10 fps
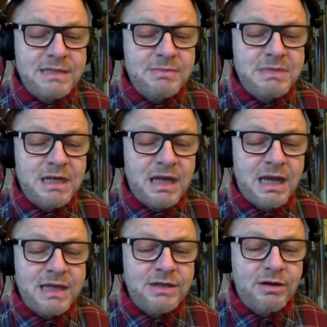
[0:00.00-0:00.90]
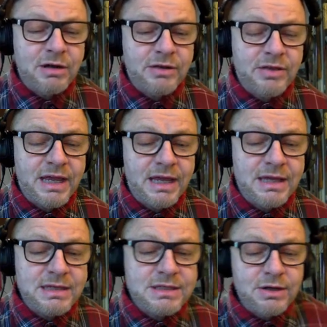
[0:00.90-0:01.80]
Sometimes the lines are not
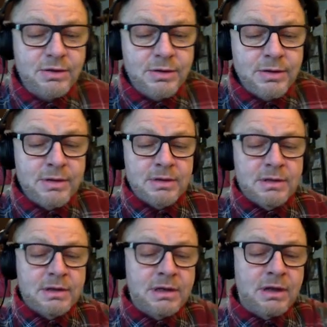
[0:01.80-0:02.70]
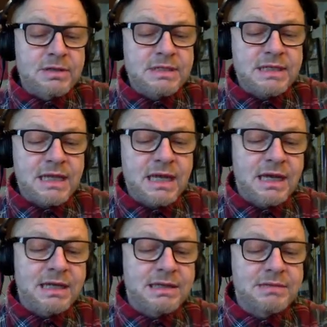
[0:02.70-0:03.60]
there. So notice
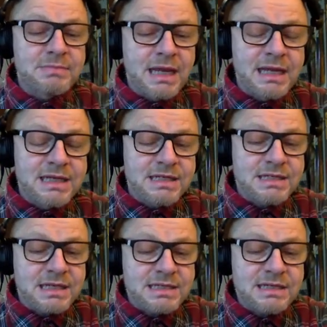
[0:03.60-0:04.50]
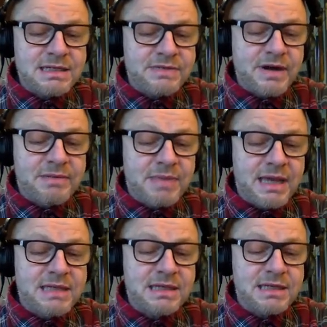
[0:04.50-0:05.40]
here, it merely just does, it's very
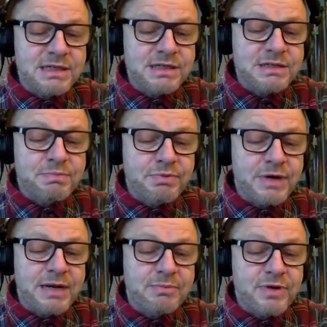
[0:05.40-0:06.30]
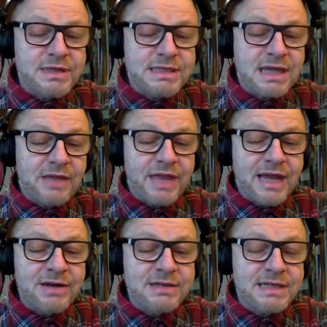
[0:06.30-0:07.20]
basic. It just pretty prints out the
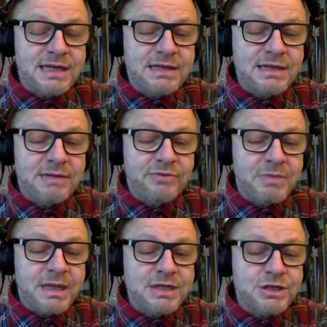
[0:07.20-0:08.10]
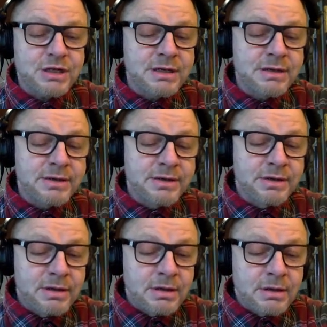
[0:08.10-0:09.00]
annotated information.
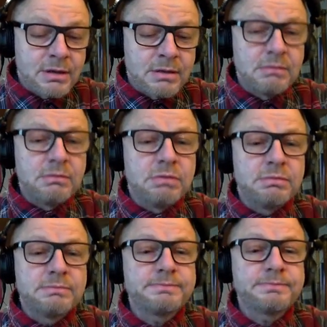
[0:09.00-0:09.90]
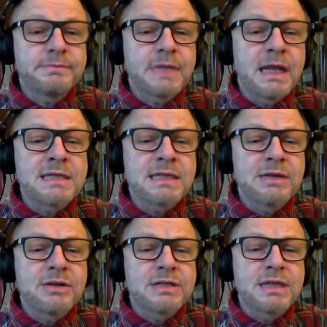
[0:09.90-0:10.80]
And as
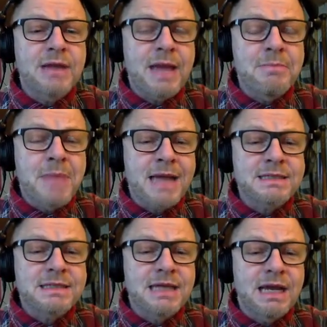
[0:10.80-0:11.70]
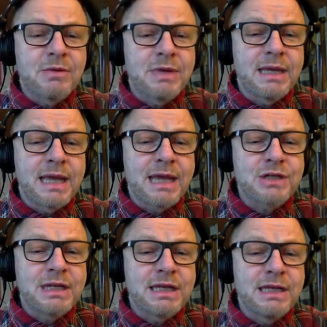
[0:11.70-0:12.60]
you can see, max here, we
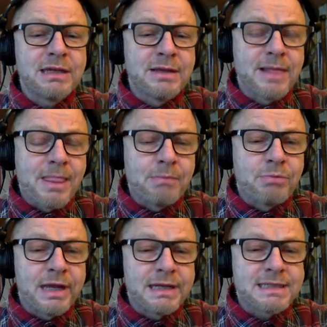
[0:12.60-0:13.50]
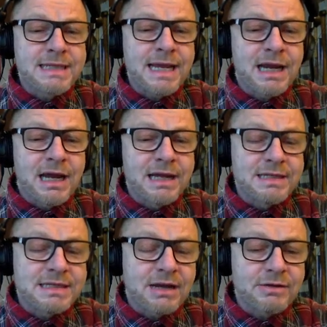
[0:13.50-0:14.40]
actually pulling 10
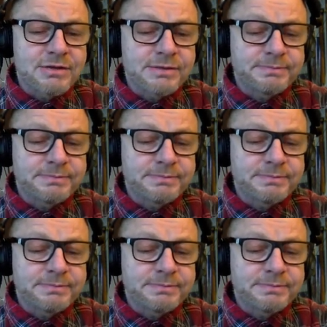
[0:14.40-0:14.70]
lines out.